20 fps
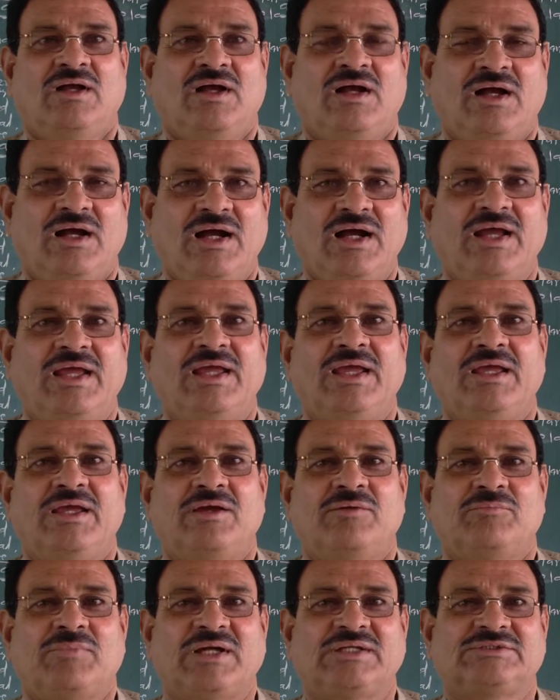
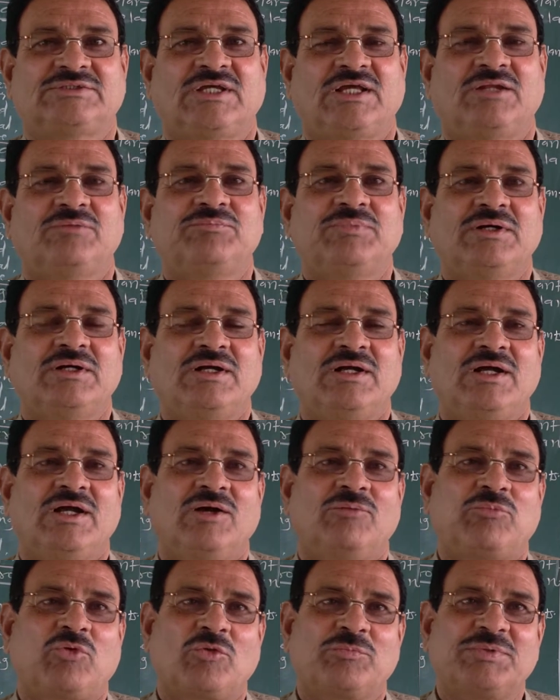I myself
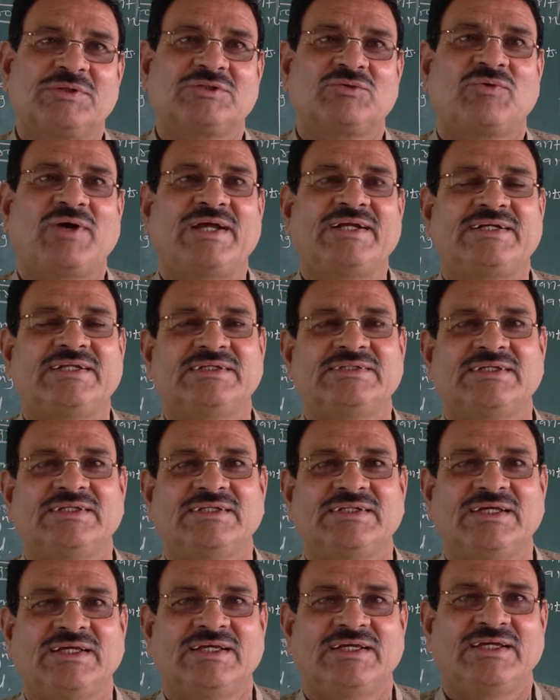Professor Y.T.
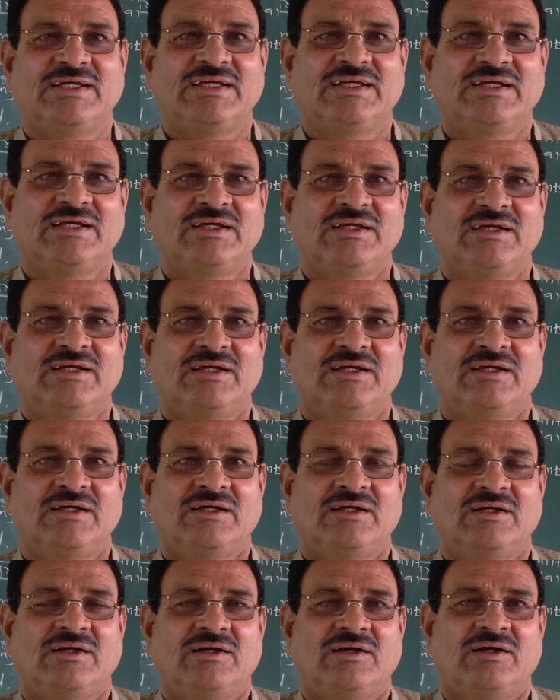Shinde,
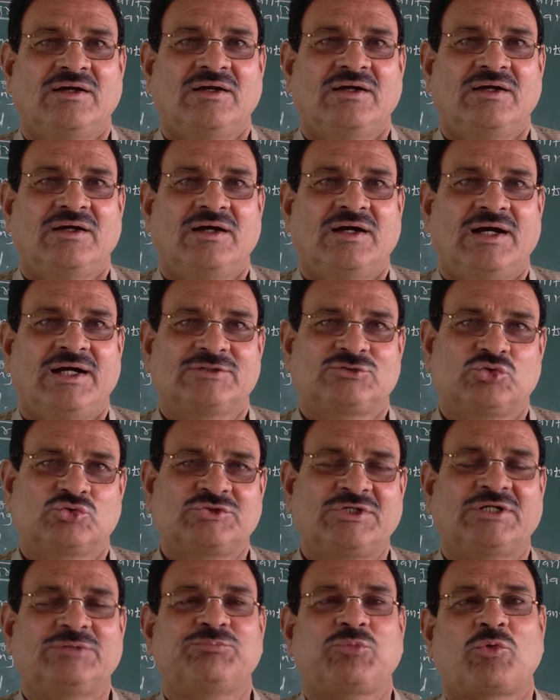
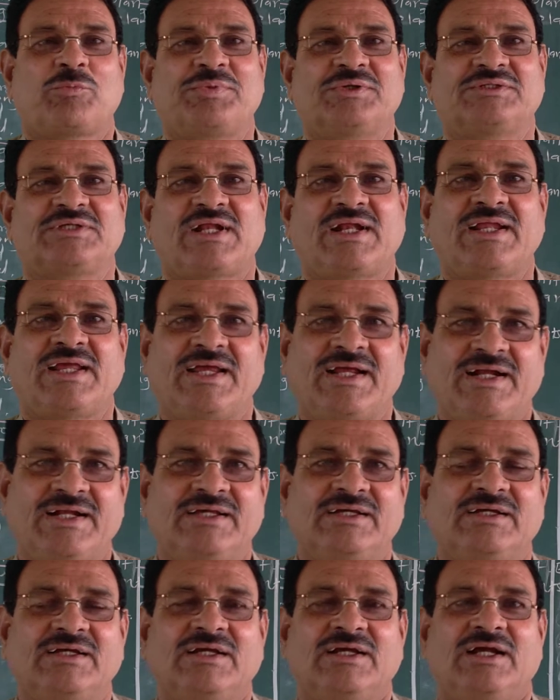Associate Professor and
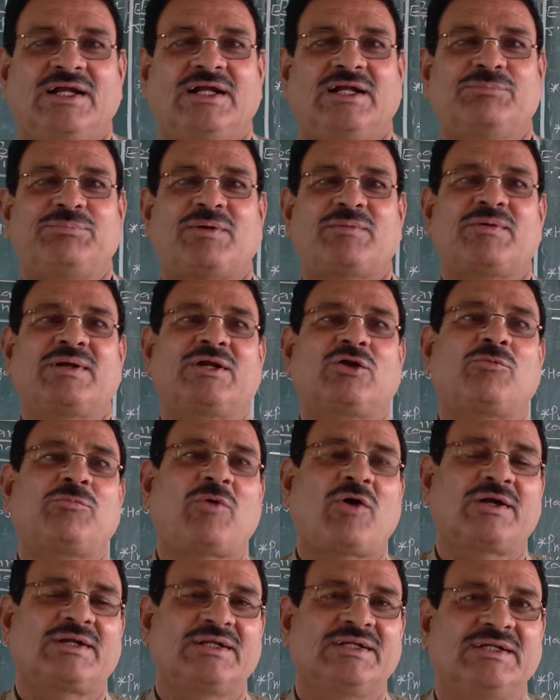Head Department of
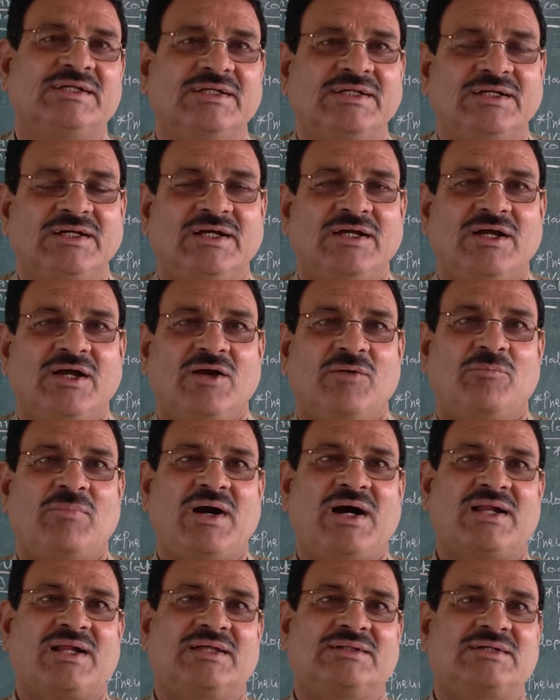Botany,
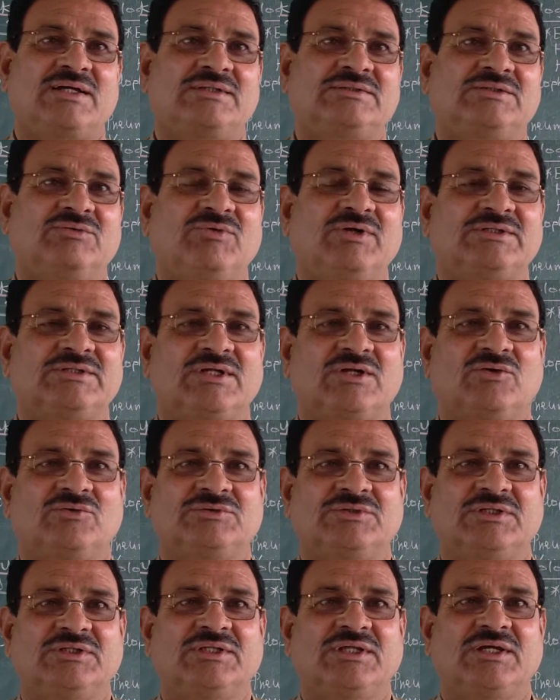Maharaja Jivajirao
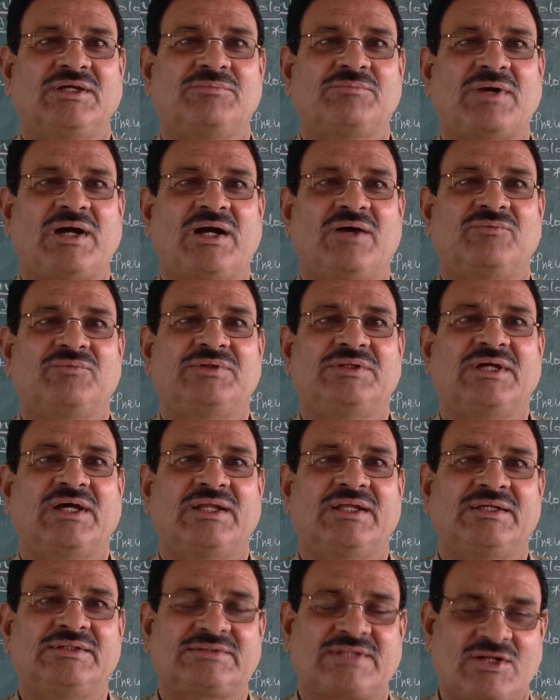Shinde
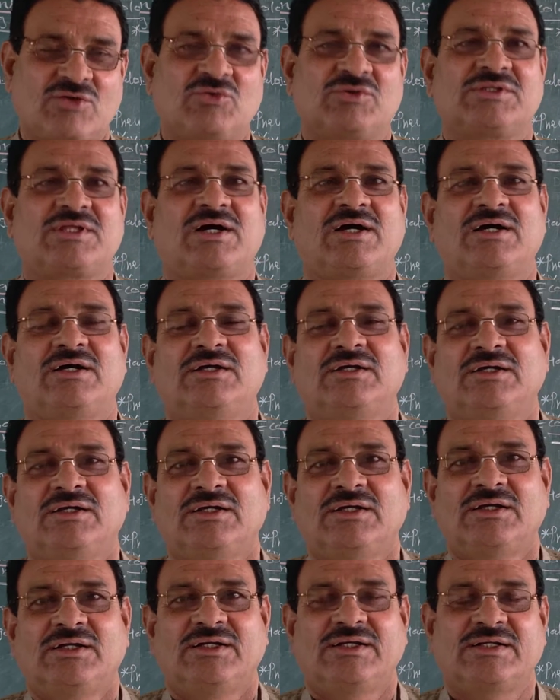Mahavidyalaya Srigonda,
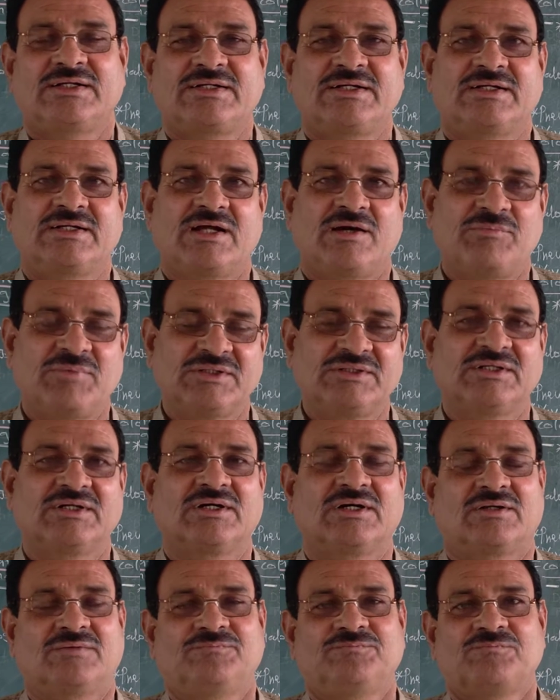District
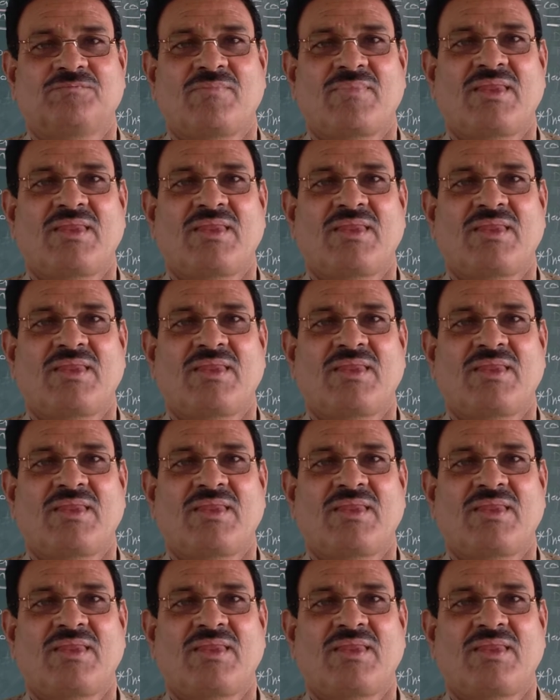Ahmednagar.